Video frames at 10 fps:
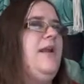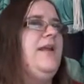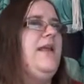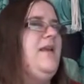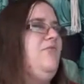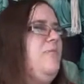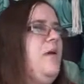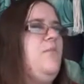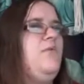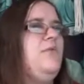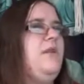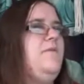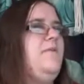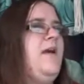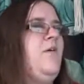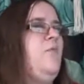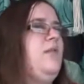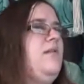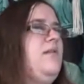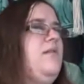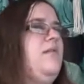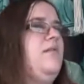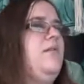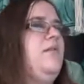I can't remember if that was